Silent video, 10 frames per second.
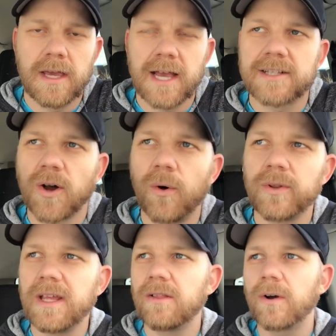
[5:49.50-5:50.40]
It's
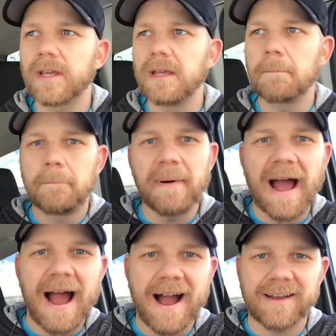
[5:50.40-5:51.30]
only looking
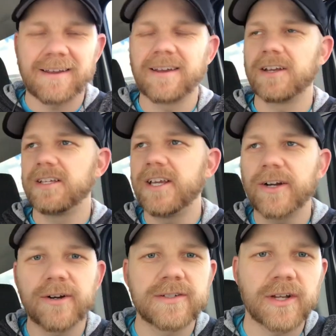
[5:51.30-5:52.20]
back
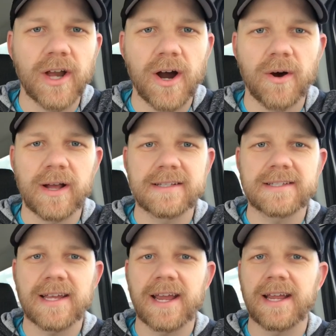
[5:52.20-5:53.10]
years ago and
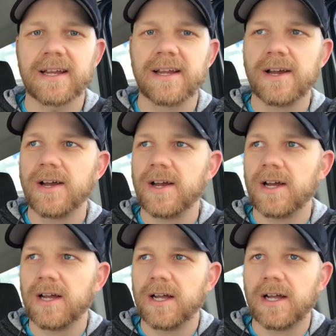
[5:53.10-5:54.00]
saying,
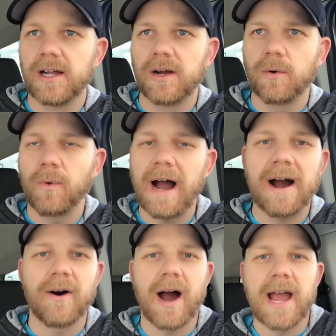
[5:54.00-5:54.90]

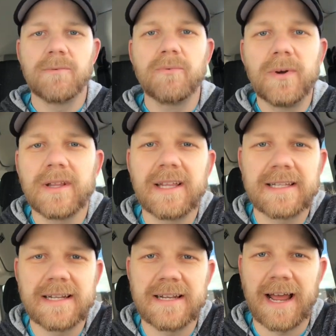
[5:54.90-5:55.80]
wow, I really
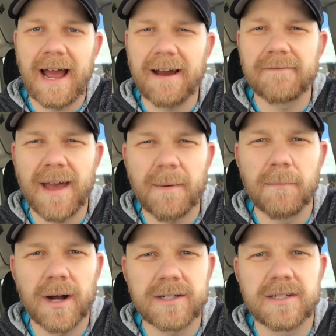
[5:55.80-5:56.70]
didn't have that
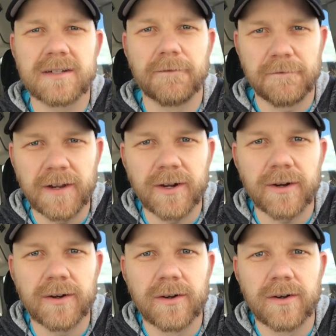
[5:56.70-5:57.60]
much to fear.